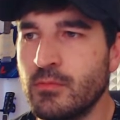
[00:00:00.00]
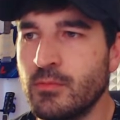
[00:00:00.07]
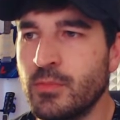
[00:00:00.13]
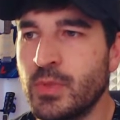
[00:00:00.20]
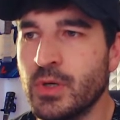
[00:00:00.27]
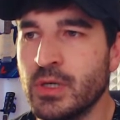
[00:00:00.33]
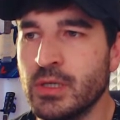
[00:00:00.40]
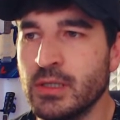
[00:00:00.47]

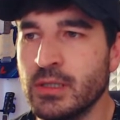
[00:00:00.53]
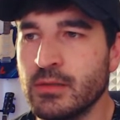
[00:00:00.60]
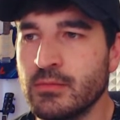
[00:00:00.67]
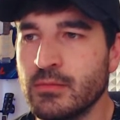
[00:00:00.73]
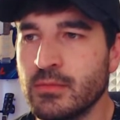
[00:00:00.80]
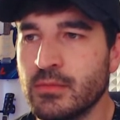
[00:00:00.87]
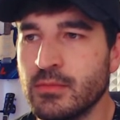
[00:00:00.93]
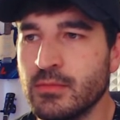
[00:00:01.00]
But
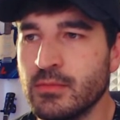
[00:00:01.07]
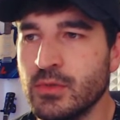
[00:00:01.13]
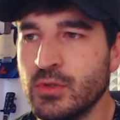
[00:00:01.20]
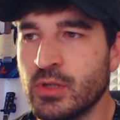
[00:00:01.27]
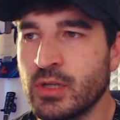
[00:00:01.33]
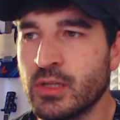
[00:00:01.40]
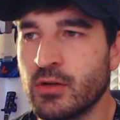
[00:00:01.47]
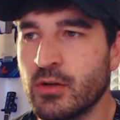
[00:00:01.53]

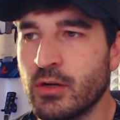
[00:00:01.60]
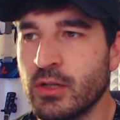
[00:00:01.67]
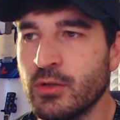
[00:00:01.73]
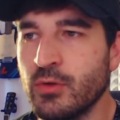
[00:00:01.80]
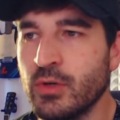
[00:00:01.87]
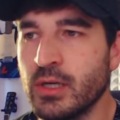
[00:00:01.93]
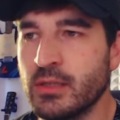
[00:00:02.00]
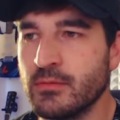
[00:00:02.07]
you can totally
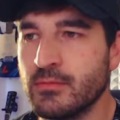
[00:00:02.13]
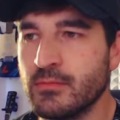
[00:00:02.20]
do it.